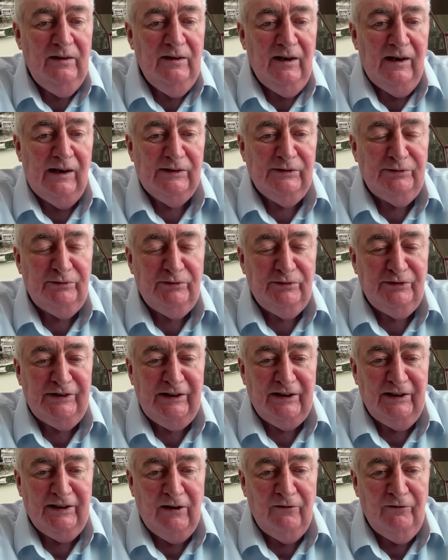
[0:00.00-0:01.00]
I'll say
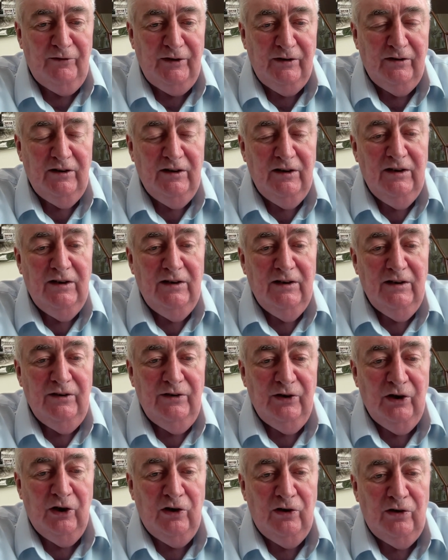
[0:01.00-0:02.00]
it again for you.
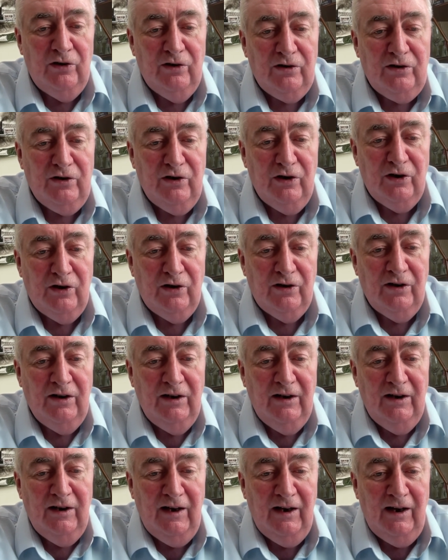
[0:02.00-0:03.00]
Na Cur
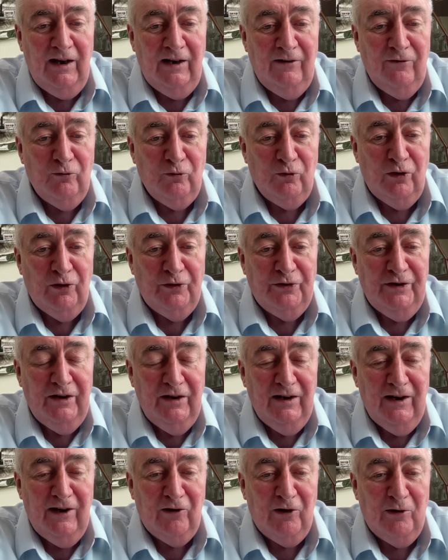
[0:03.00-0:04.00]
Einrod
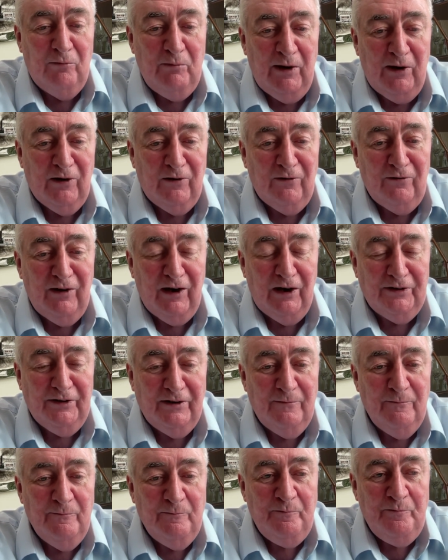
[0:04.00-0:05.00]
are on Mayor Fada.
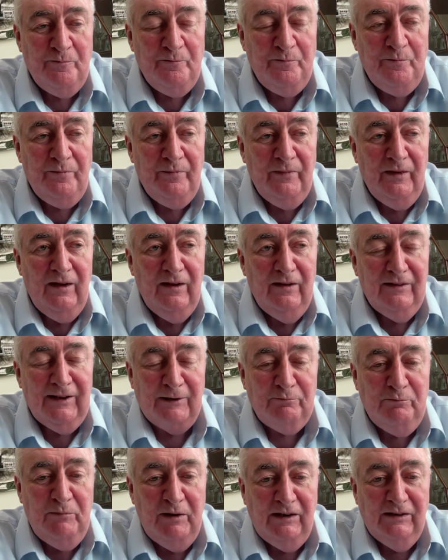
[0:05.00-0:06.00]

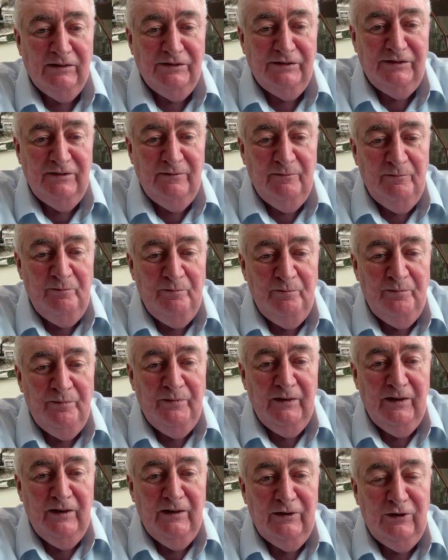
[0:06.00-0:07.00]
That means
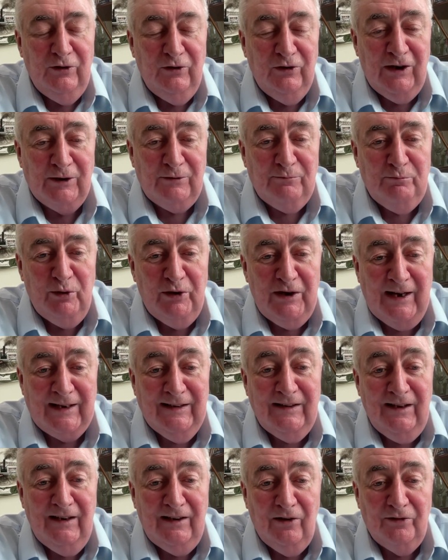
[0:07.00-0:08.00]
do not put
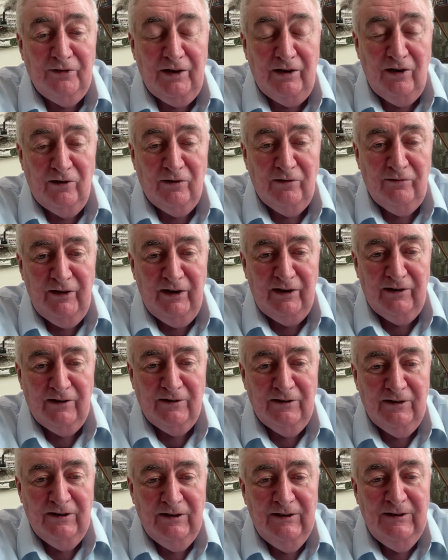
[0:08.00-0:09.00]
anything on the long finger.
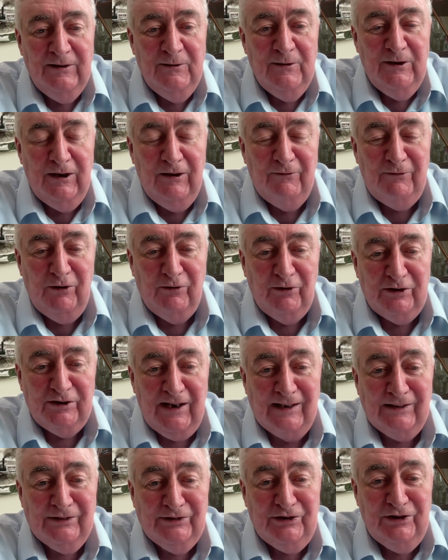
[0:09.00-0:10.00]
If you have a
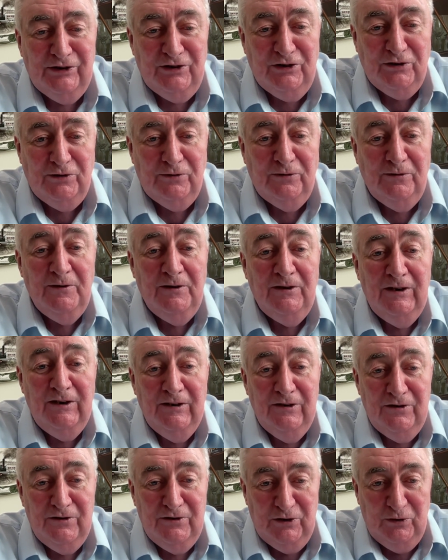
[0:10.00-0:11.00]
task to do,
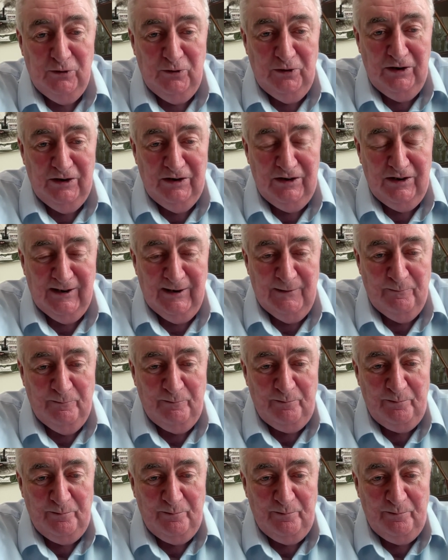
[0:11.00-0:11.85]
do it in time.